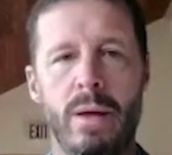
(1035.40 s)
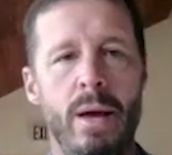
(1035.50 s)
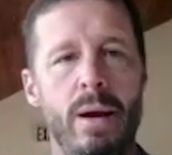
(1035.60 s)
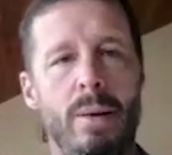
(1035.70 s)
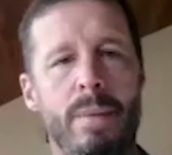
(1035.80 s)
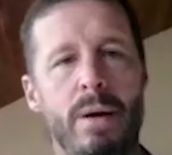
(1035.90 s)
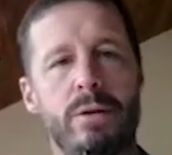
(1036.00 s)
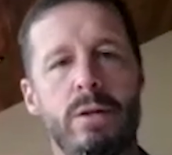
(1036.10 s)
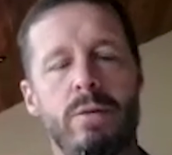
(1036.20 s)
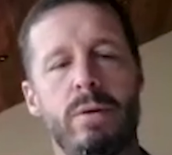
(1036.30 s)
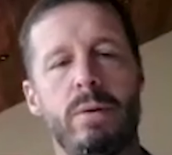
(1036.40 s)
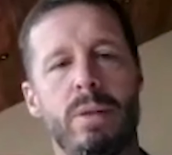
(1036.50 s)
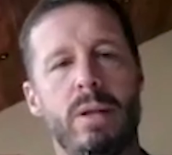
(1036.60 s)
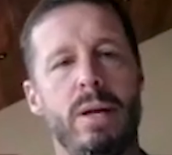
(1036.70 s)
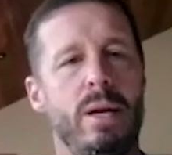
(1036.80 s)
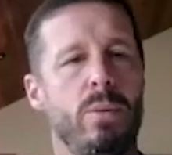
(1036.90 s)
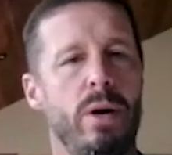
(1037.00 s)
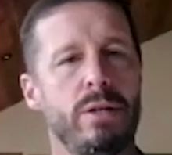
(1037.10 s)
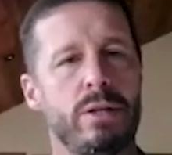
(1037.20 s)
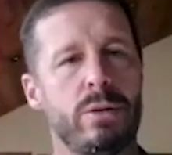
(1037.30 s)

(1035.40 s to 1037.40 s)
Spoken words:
Ken, how about yourself and planning wise?